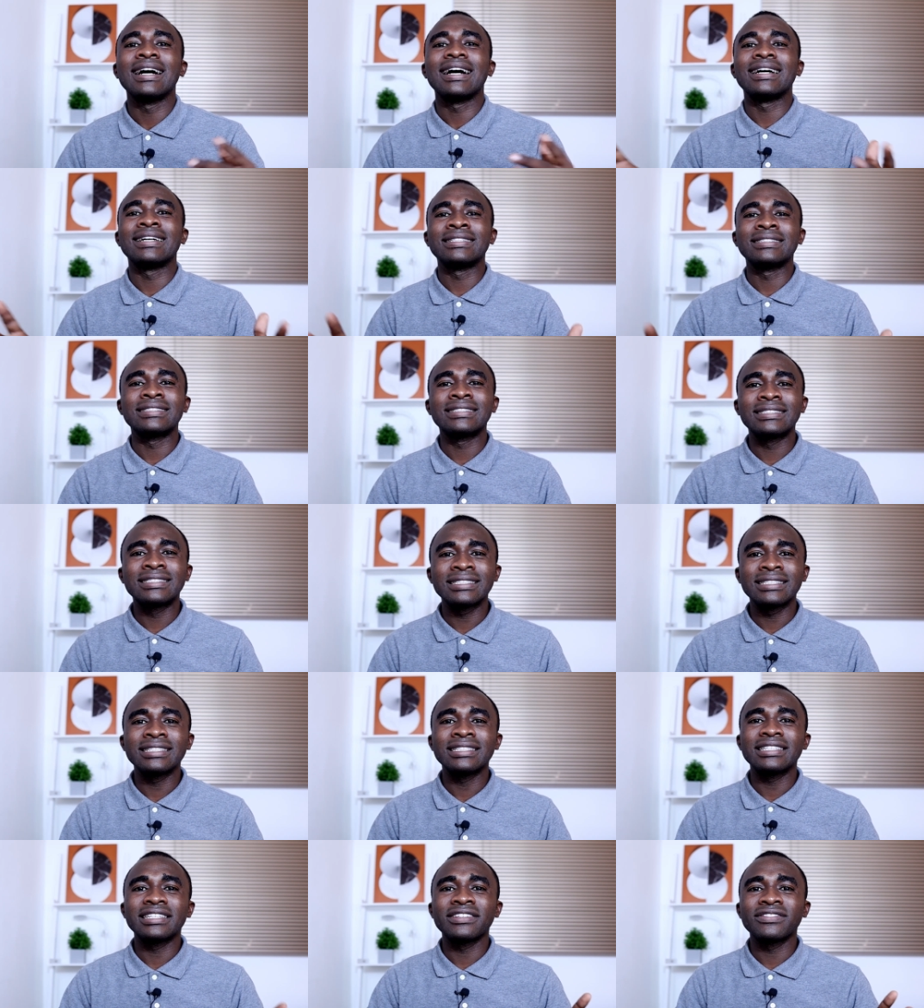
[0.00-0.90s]
and
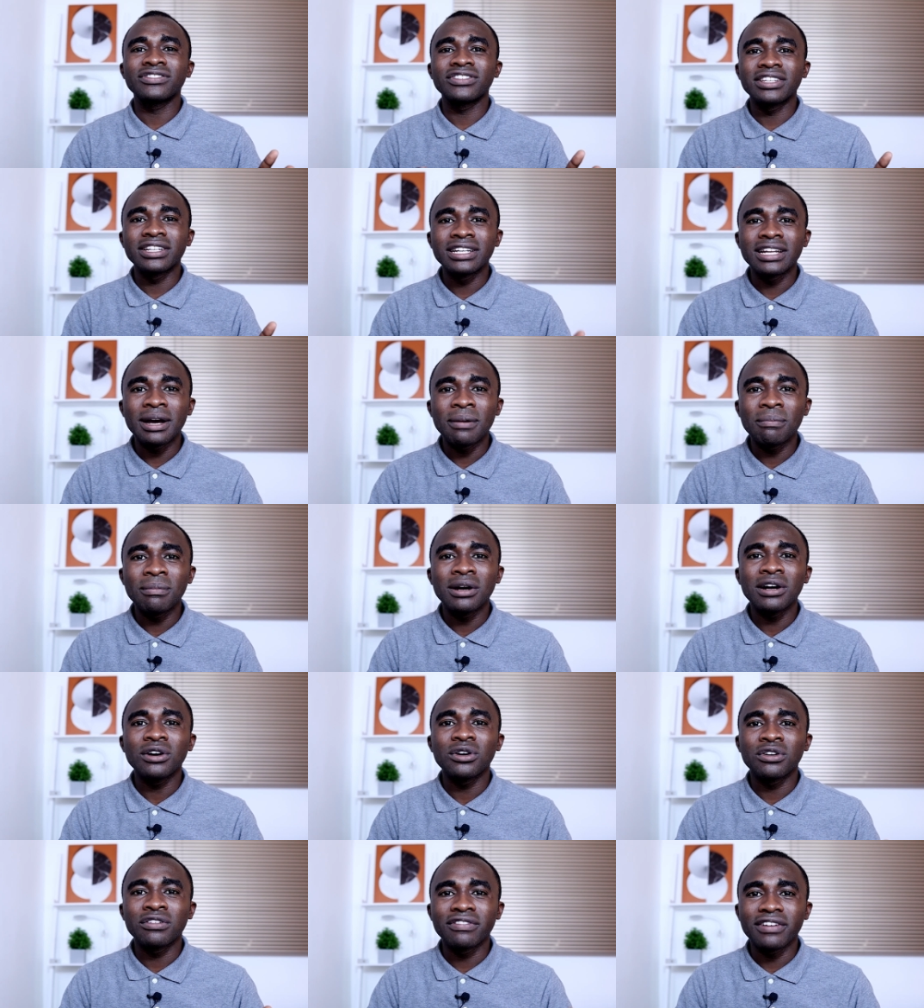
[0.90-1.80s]
see if the number
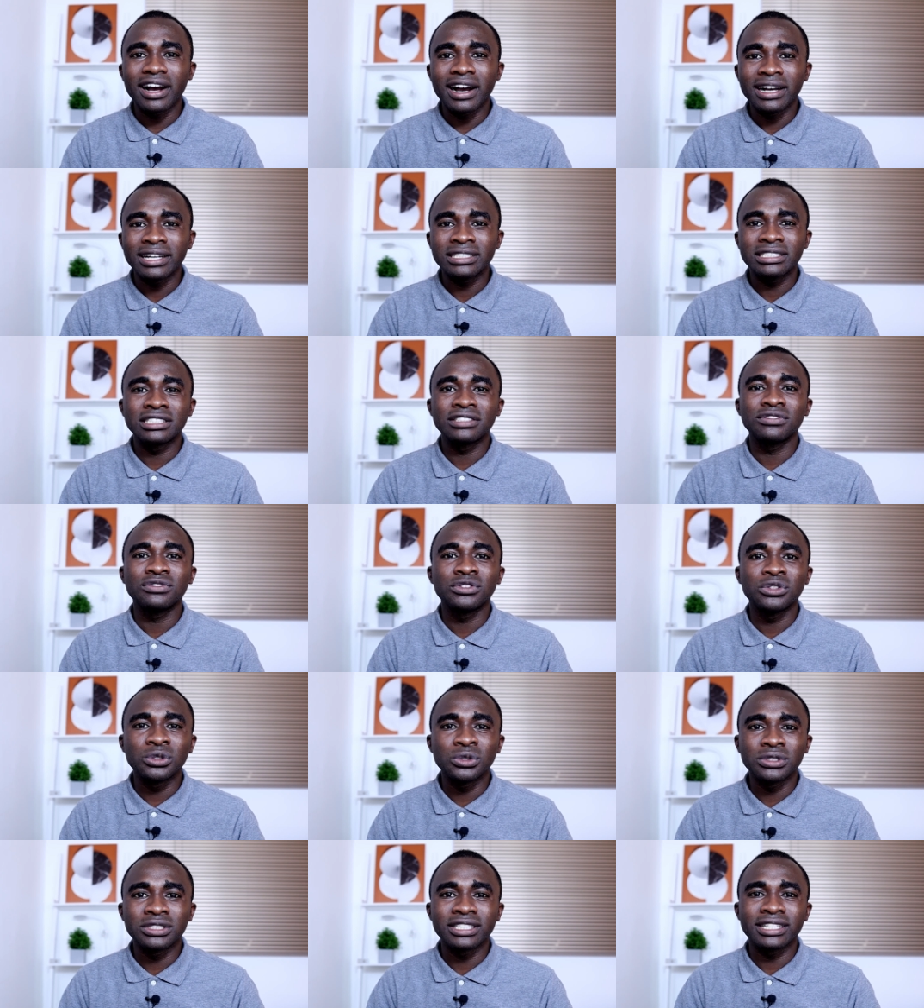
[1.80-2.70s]
of active
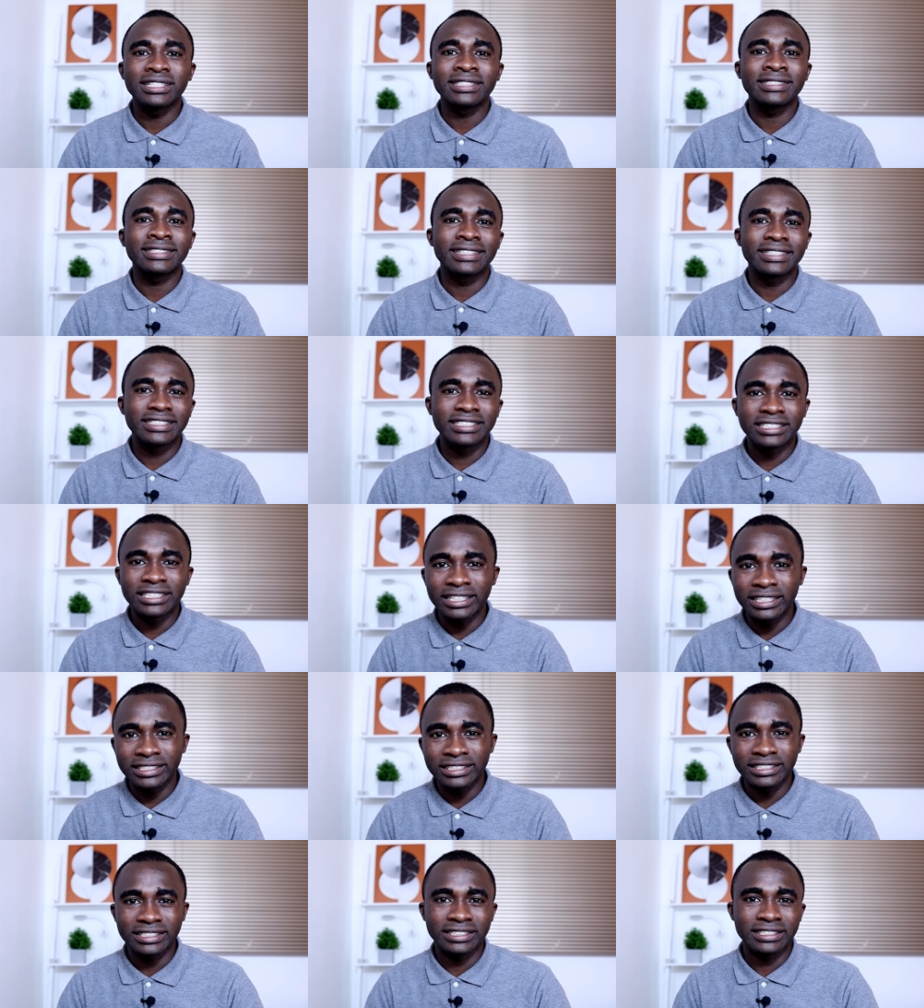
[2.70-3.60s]
users
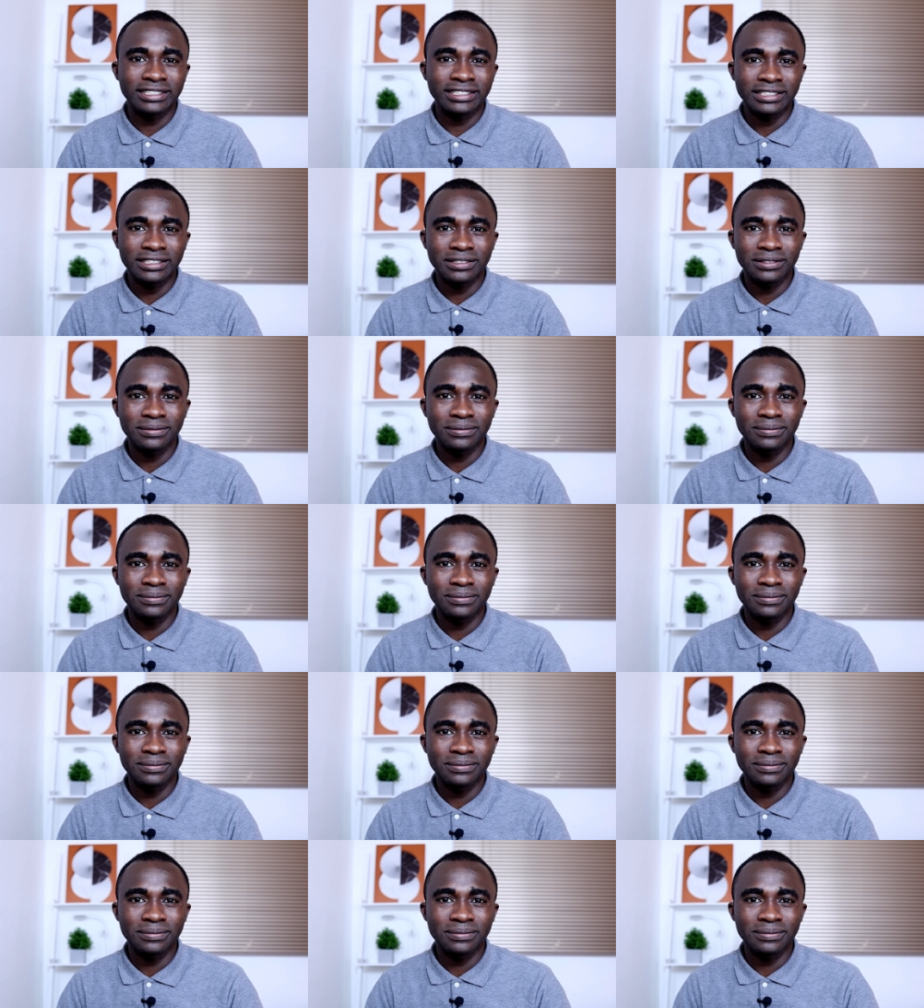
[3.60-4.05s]
changes.